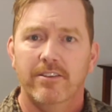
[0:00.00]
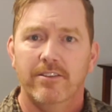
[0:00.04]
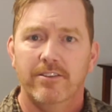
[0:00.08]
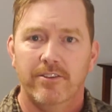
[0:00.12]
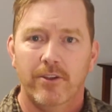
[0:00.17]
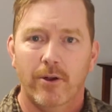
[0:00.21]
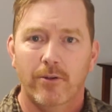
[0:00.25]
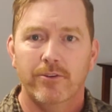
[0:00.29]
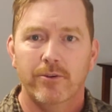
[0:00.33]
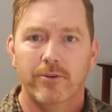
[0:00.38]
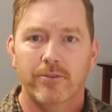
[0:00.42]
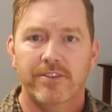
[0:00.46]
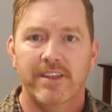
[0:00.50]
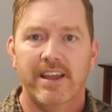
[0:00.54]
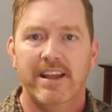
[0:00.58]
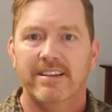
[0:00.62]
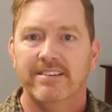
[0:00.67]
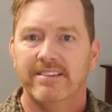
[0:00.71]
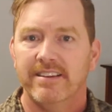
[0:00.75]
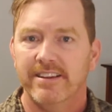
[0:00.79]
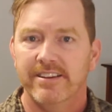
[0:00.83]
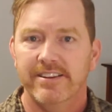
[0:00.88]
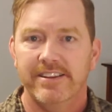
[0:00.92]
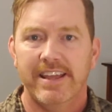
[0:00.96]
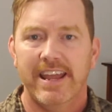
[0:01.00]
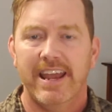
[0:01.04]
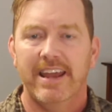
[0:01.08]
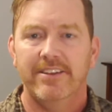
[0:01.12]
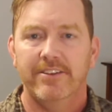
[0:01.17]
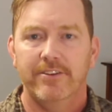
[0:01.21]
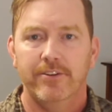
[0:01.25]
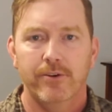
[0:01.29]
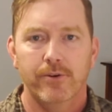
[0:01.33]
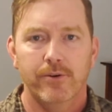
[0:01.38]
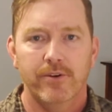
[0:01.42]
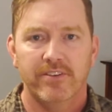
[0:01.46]
Don't do things that you
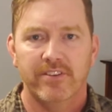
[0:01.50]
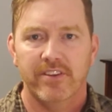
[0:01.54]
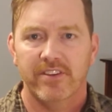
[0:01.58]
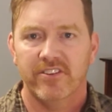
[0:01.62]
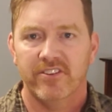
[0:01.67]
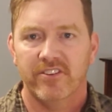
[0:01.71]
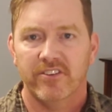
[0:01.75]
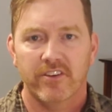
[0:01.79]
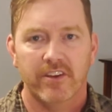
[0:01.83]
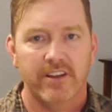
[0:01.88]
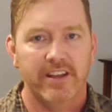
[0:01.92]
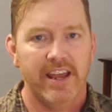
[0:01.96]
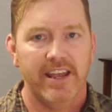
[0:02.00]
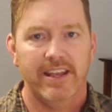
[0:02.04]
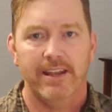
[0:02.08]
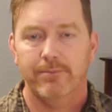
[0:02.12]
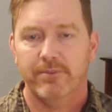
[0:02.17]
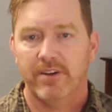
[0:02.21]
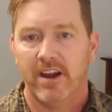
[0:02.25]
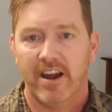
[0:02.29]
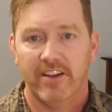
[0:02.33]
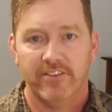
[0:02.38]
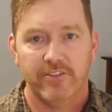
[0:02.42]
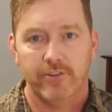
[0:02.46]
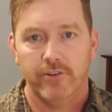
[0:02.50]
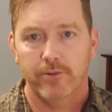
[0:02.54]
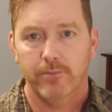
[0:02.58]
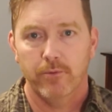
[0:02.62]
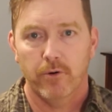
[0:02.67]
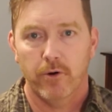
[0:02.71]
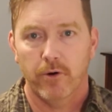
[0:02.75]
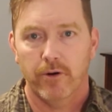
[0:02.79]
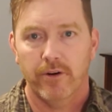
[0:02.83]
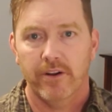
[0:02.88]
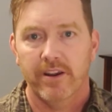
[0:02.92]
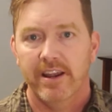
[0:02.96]
can't do because it's just going to end up costing you
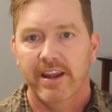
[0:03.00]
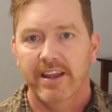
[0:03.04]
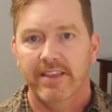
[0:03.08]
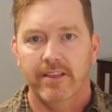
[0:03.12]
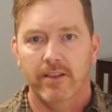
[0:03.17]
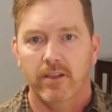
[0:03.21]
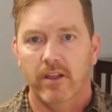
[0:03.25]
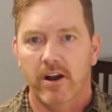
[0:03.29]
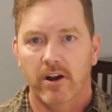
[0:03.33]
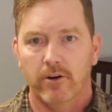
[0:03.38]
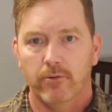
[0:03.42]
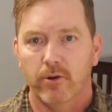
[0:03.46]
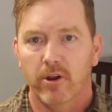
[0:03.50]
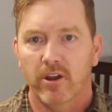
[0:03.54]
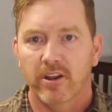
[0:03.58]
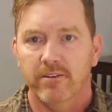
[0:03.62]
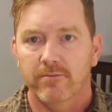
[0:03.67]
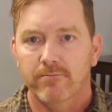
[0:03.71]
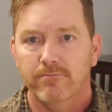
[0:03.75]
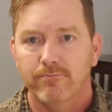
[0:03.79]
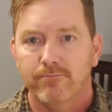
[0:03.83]
more in the long run.